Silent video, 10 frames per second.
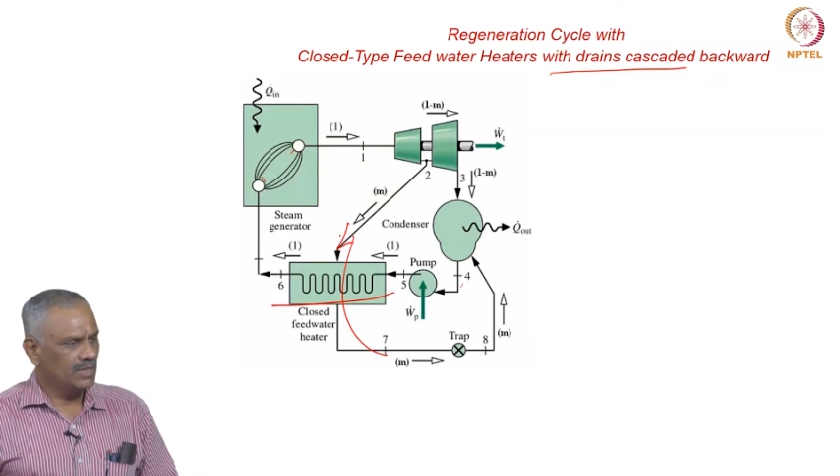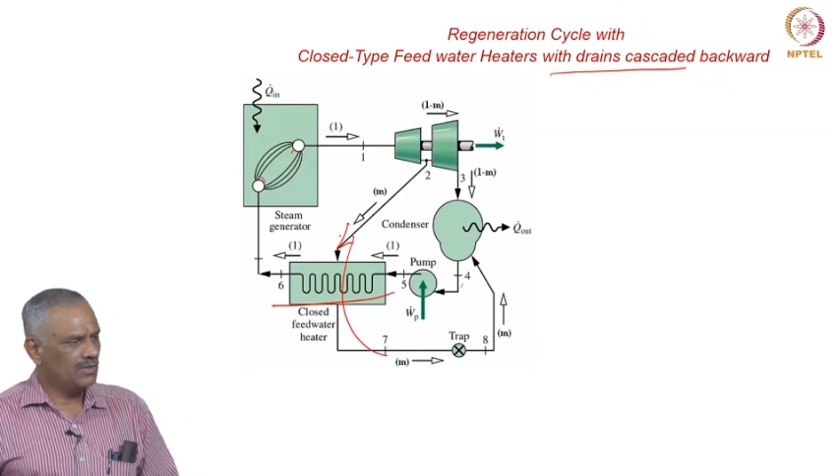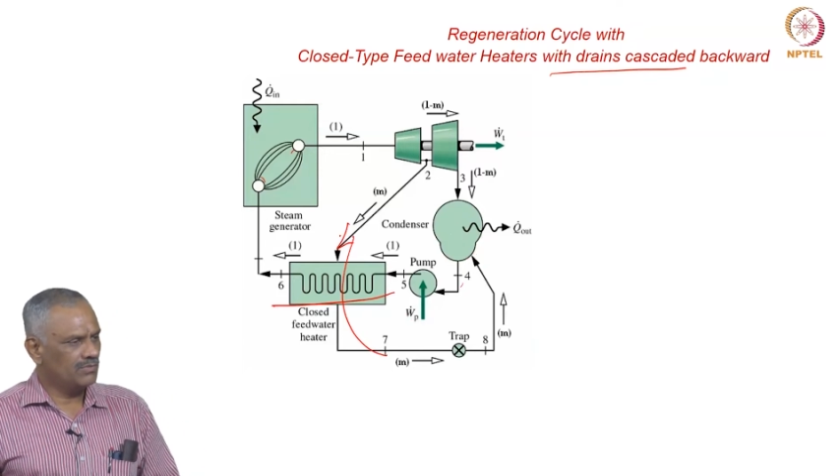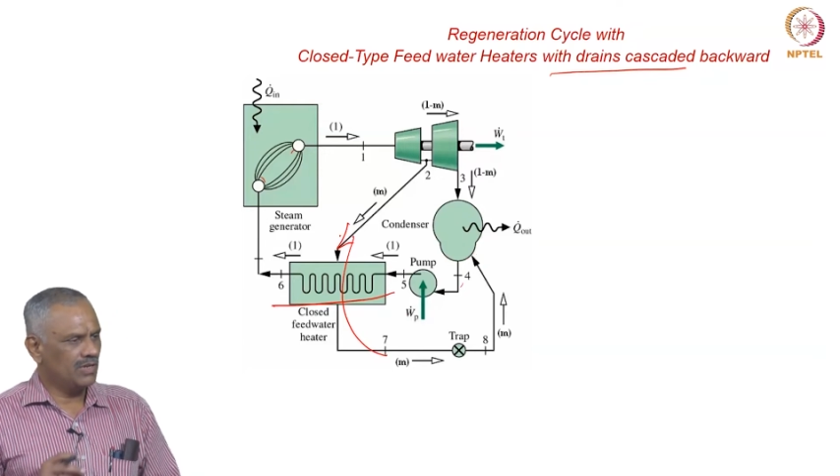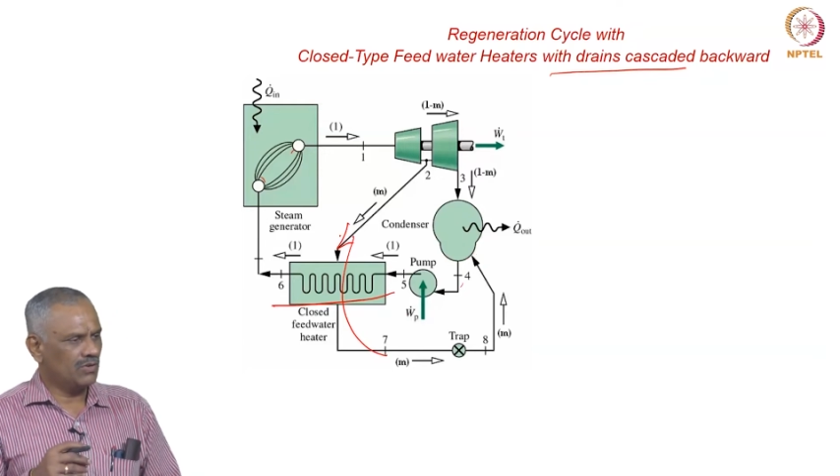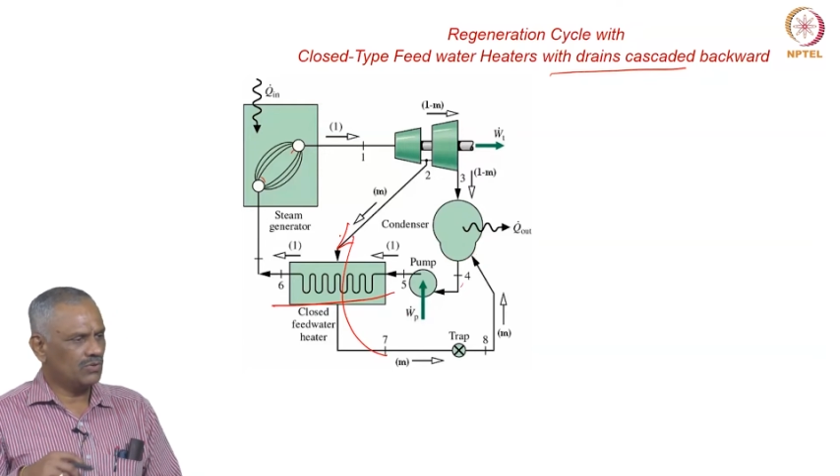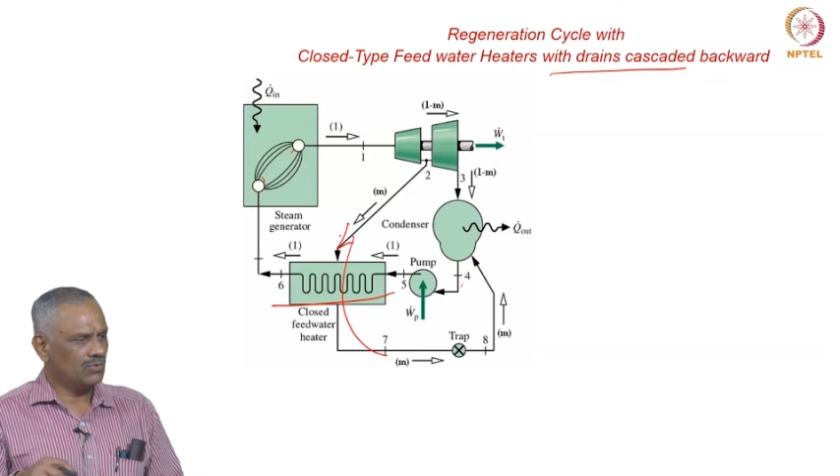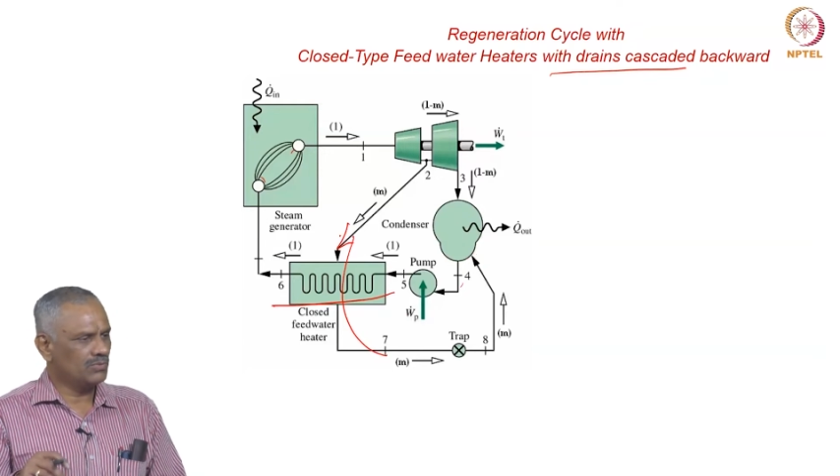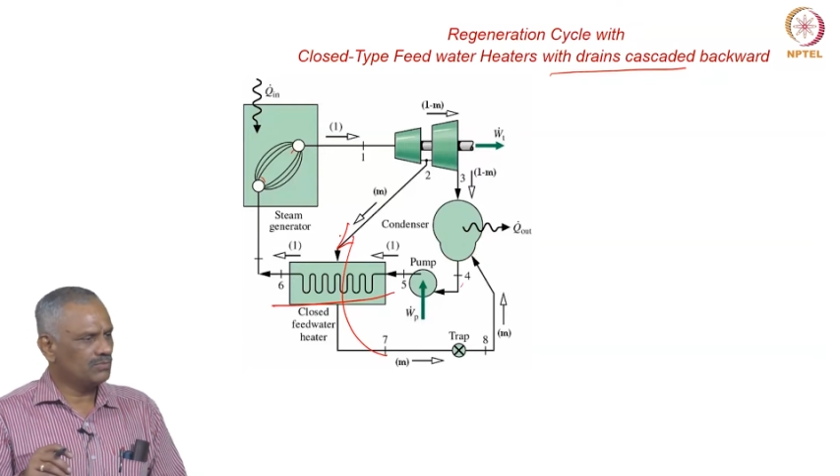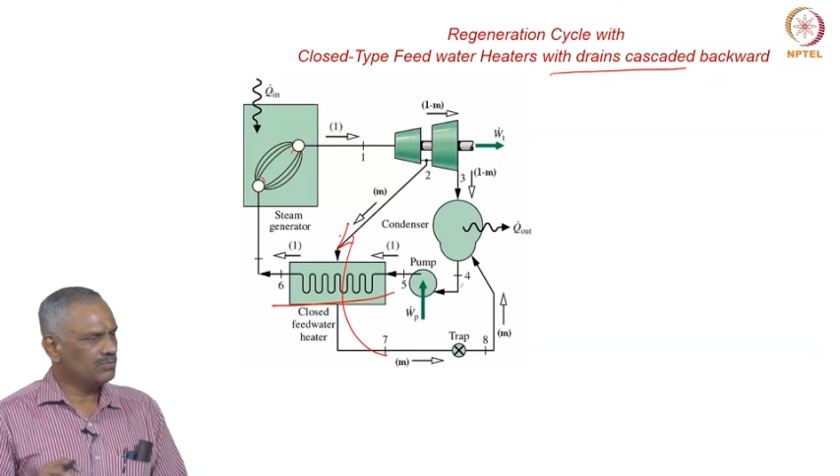we have
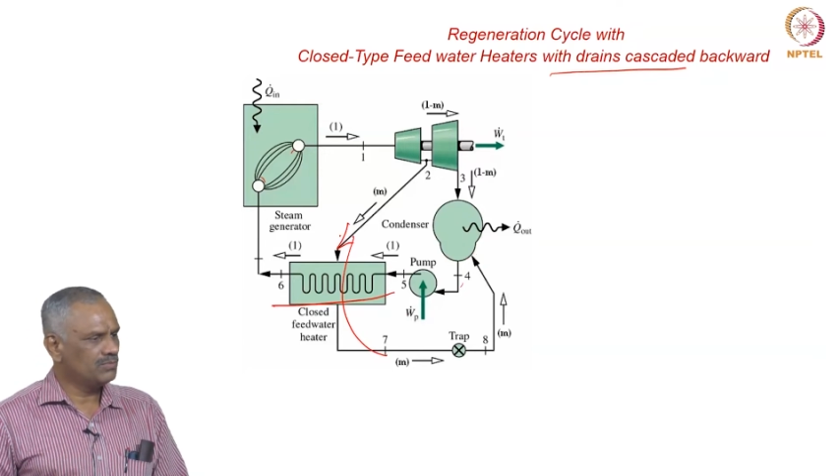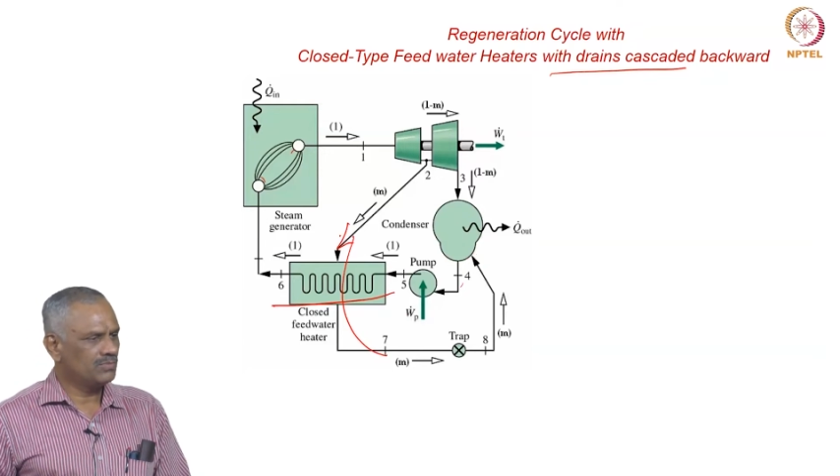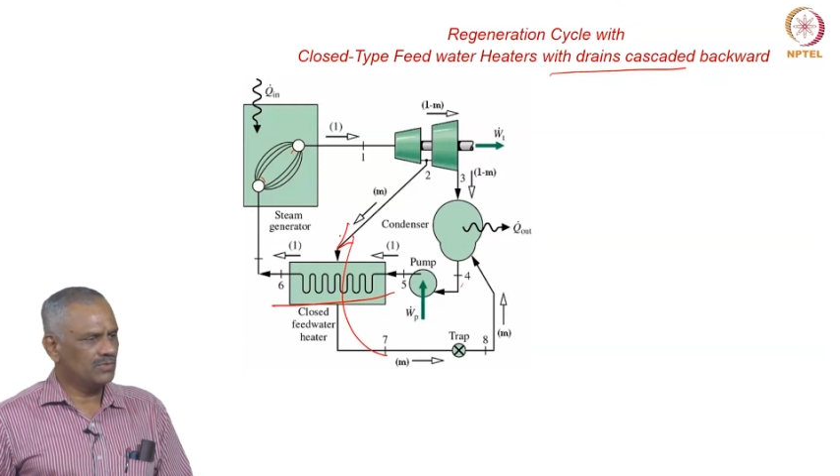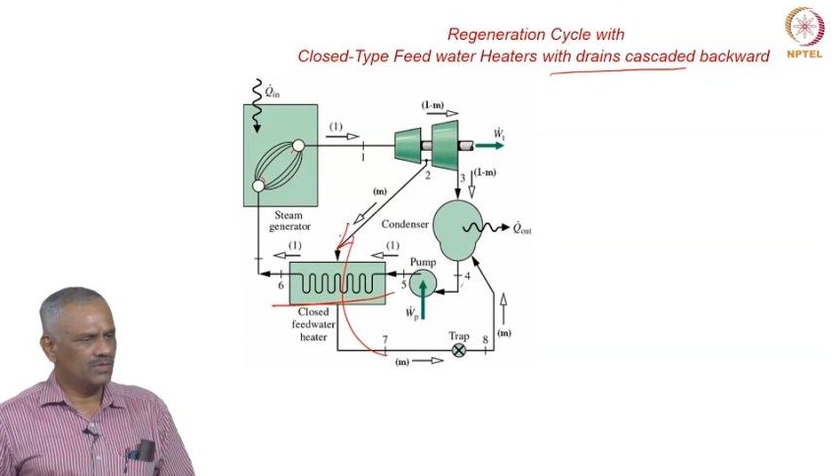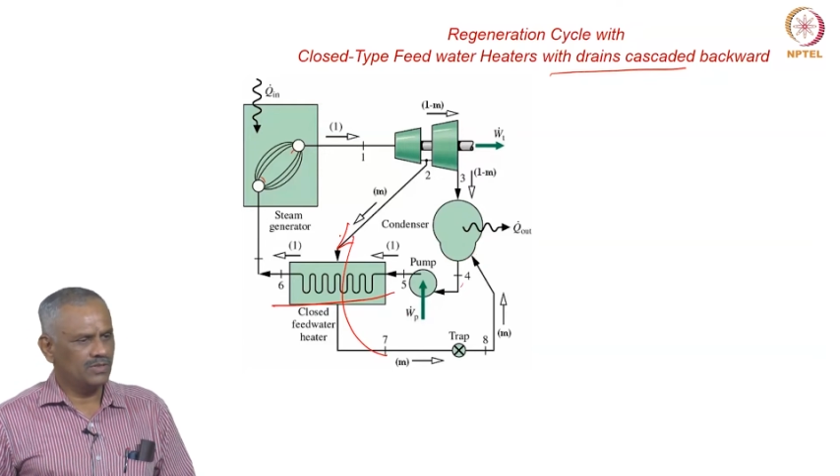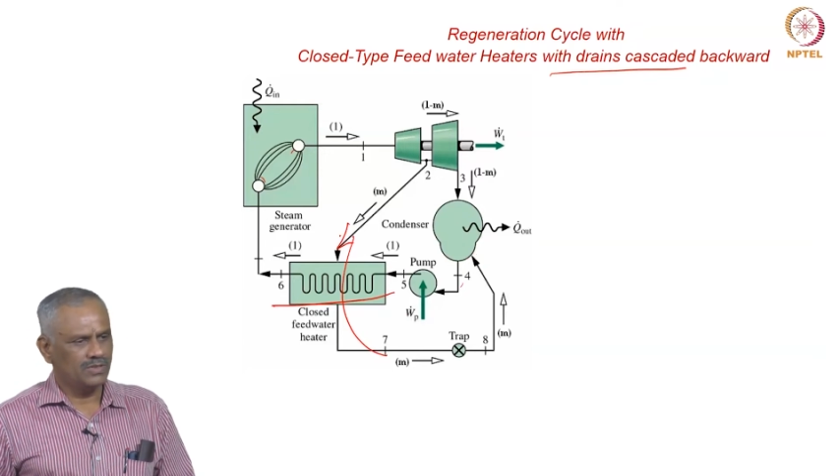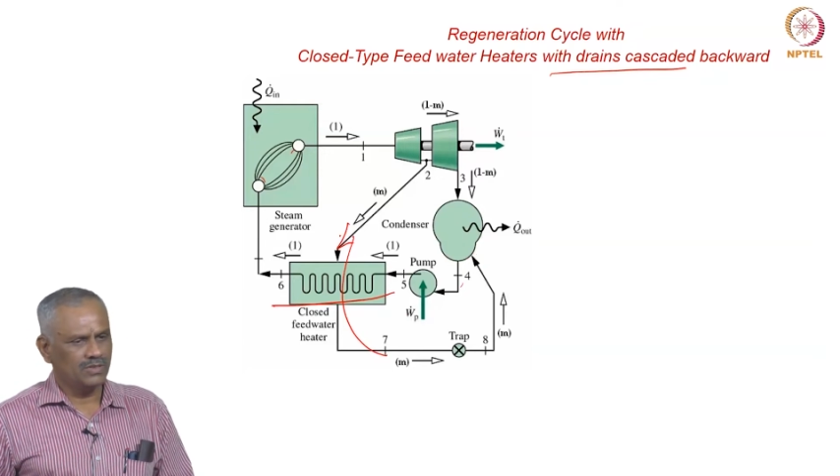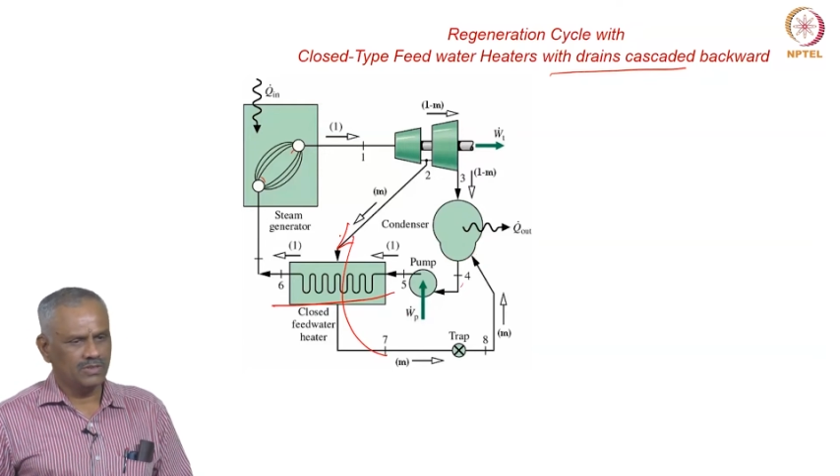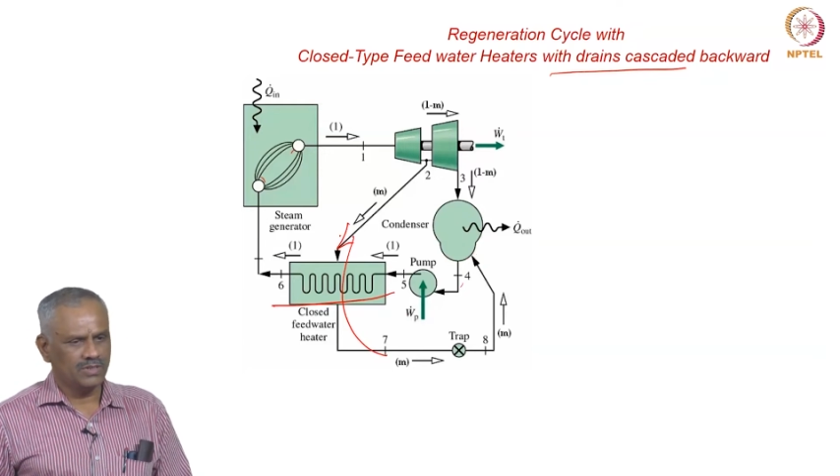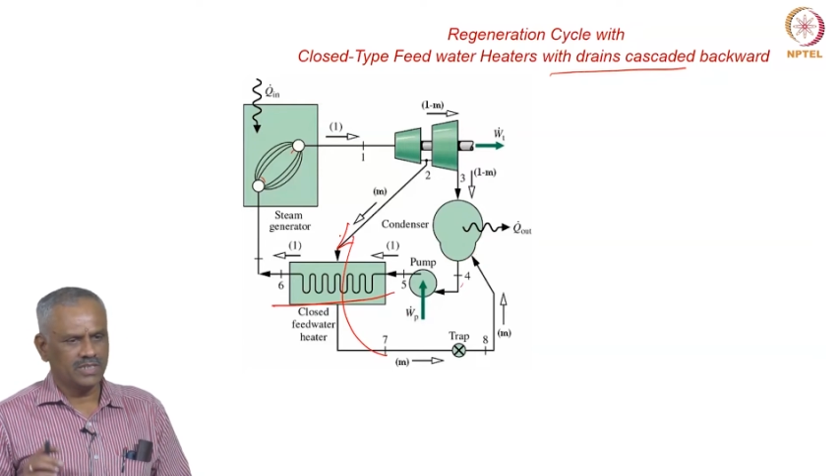to
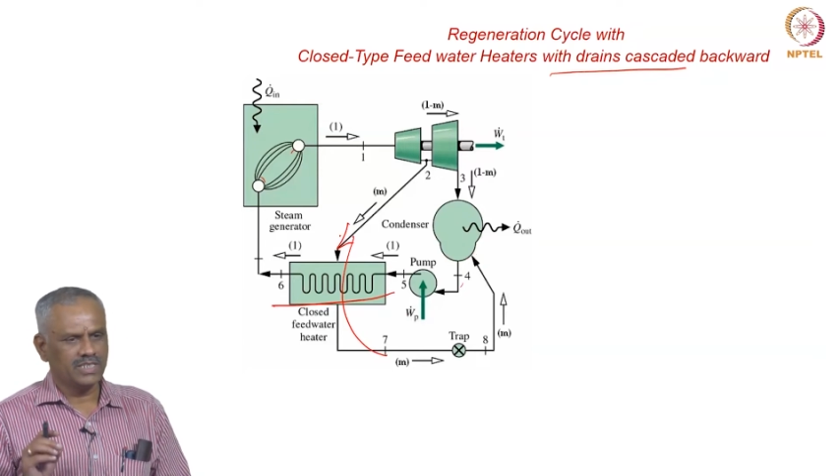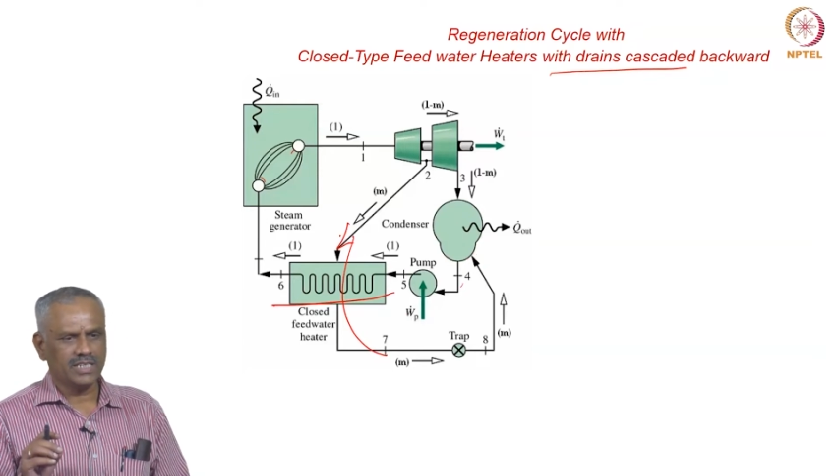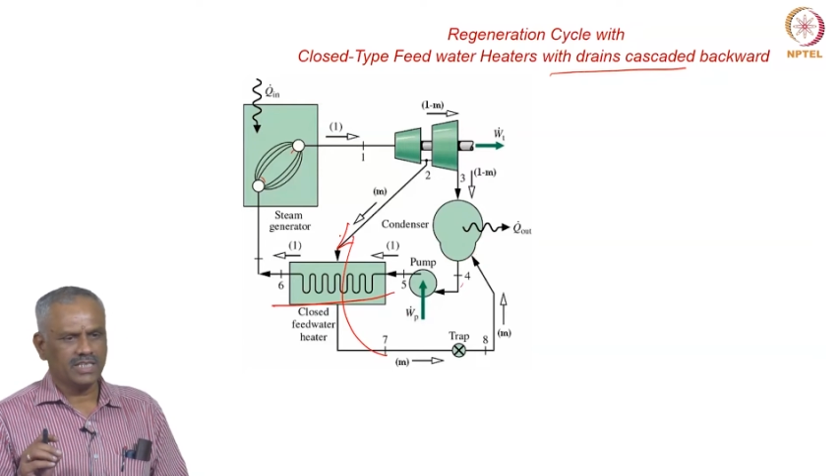reject